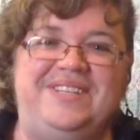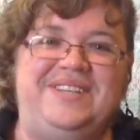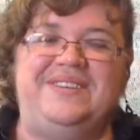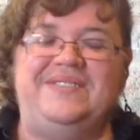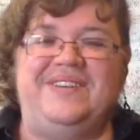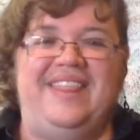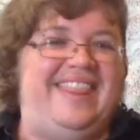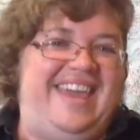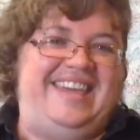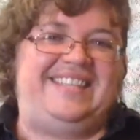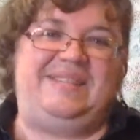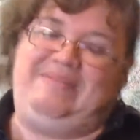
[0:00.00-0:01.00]
to
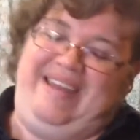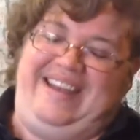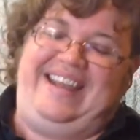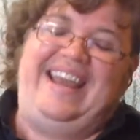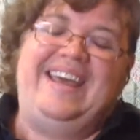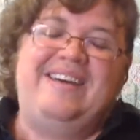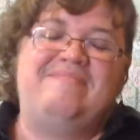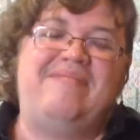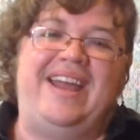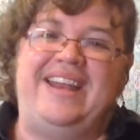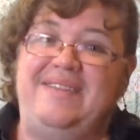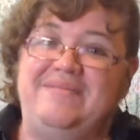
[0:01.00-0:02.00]
TheySpin.
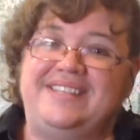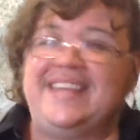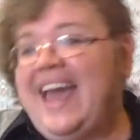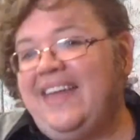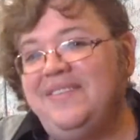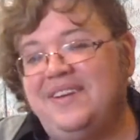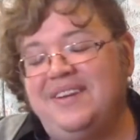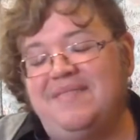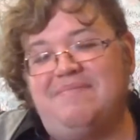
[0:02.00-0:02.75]
My name is Catherine,